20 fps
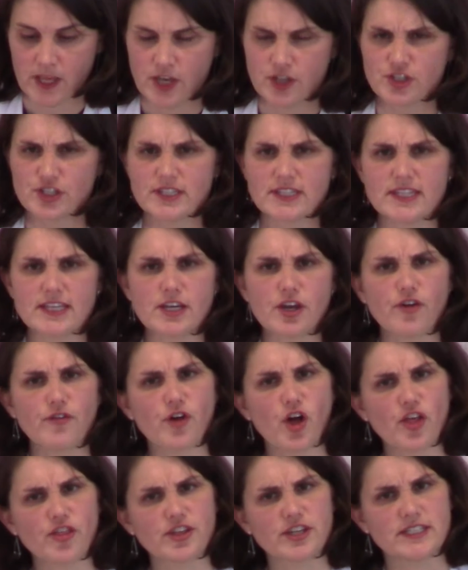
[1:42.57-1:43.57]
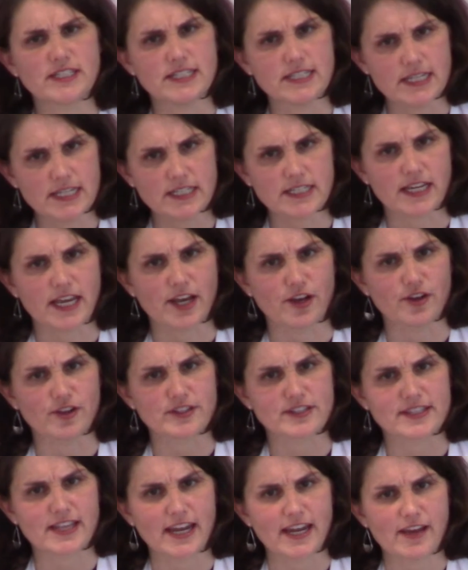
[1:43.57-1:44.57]
Just think of all the
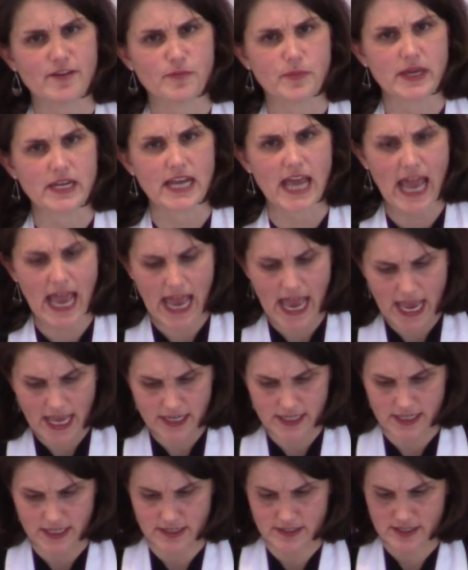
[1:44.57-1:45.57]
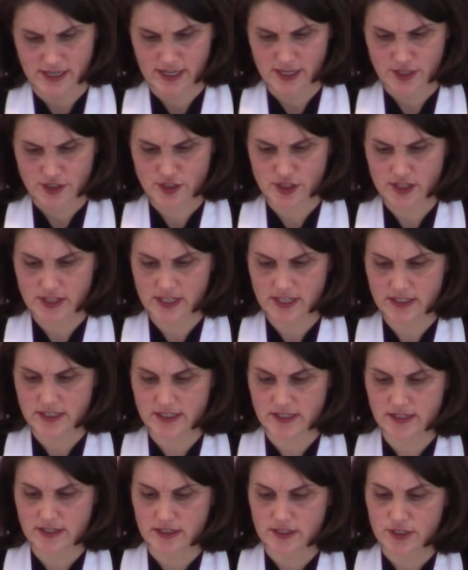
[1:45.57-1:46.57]
details that have been added to
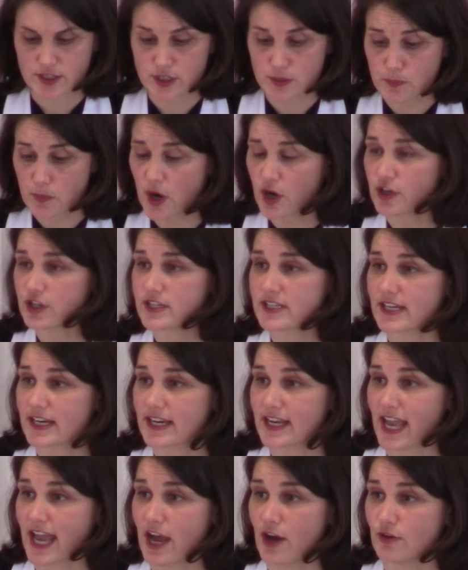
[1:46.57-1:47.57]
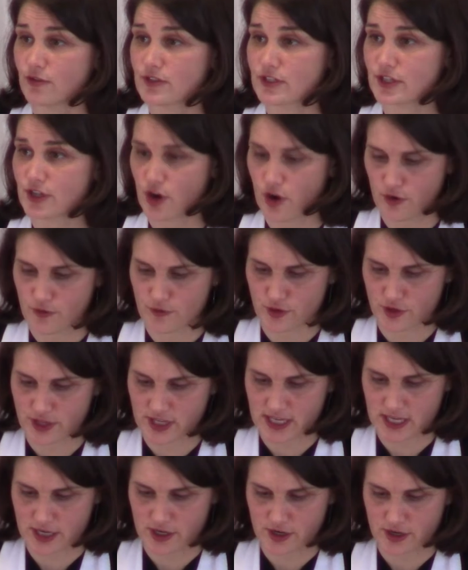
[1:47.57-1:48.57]
this sparse account over the
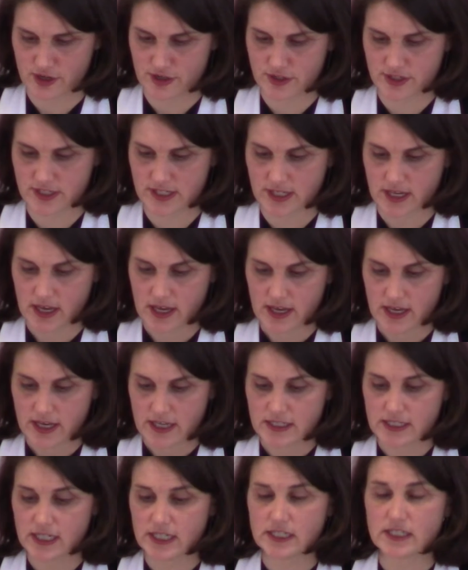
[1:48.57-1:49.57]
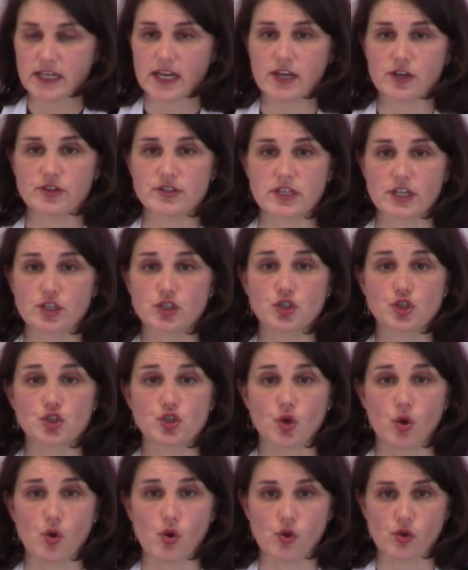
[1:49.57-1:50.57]
years, details
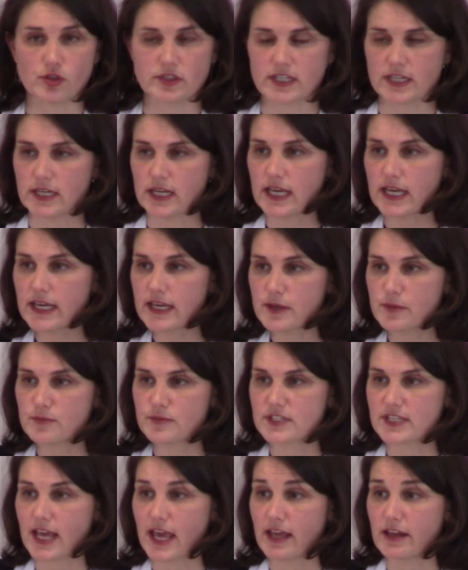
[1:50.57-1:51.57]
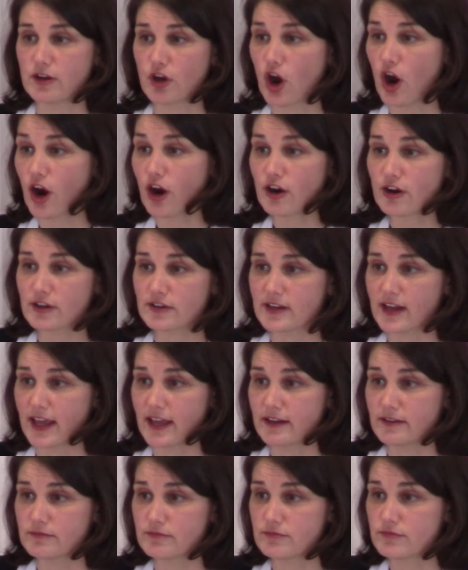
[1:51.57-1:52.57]
extolled in hymns and art
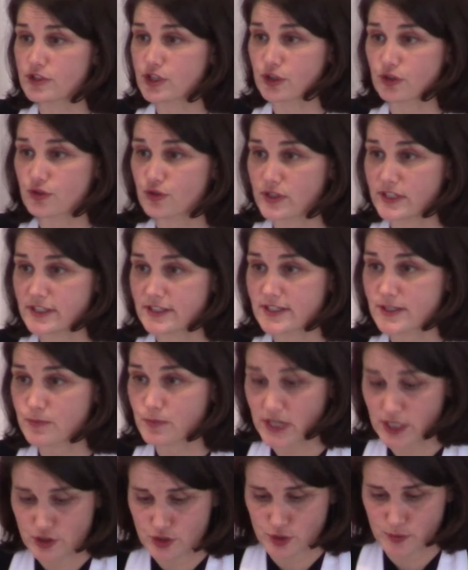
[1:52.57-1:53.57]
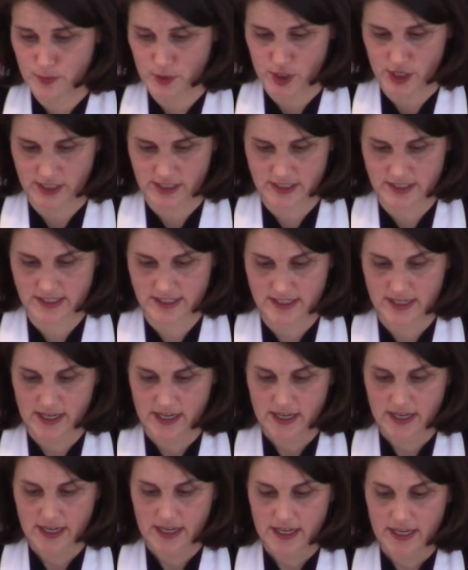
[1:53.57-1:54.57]
and children's picture books.
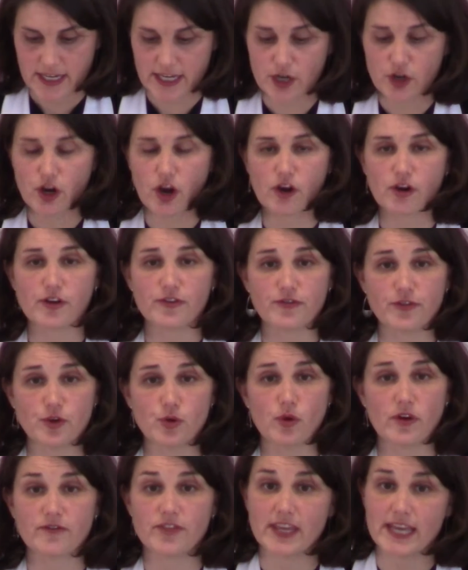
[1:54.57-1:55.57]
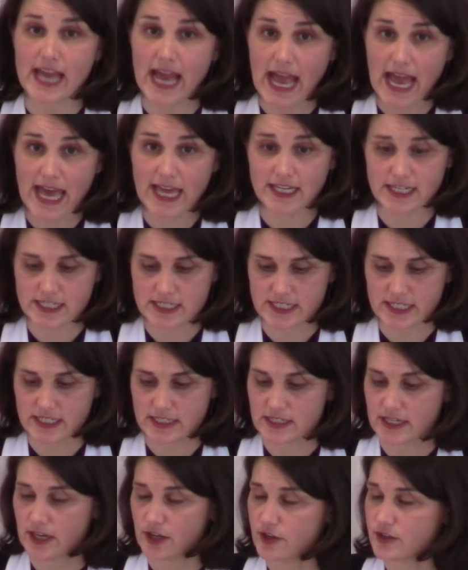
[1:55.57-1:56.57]
Here are a few of the added
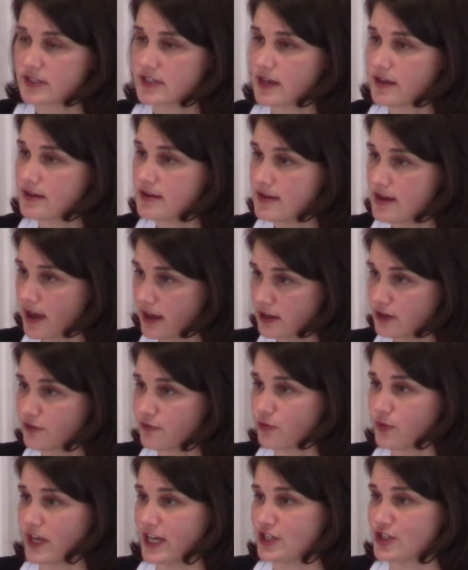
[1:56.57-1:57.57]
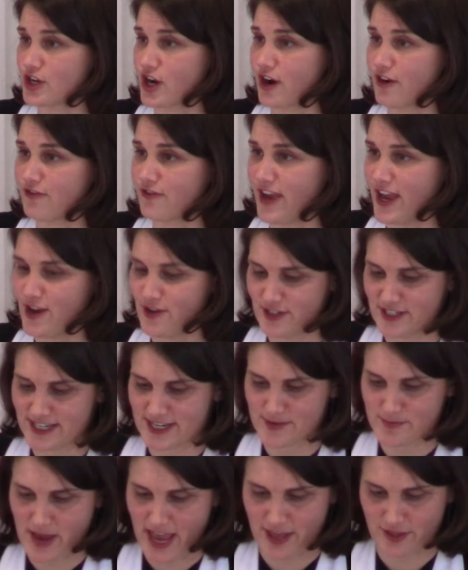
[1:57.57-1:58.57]
details, none of which are found
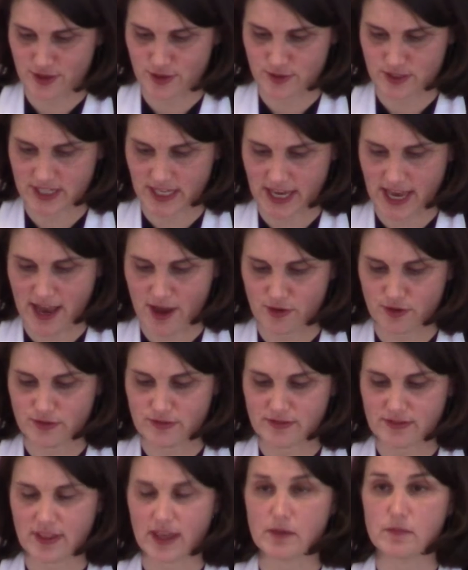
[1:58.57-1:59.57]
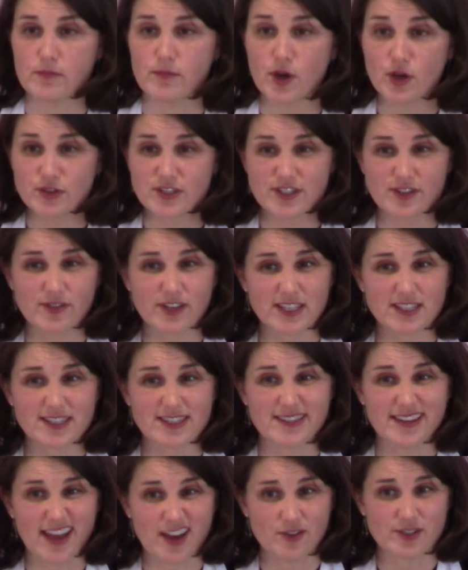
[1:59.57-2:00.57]
in Matthew's account, that most of
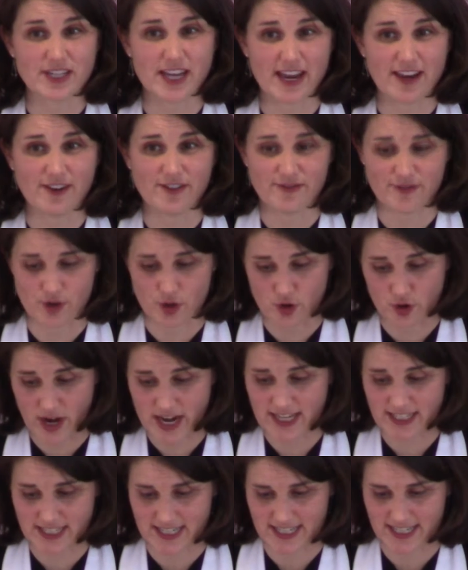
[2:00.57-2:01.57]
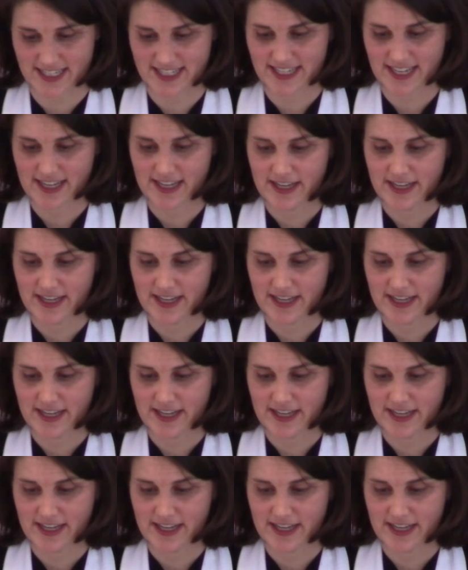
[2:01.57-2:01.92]
us now take for granted: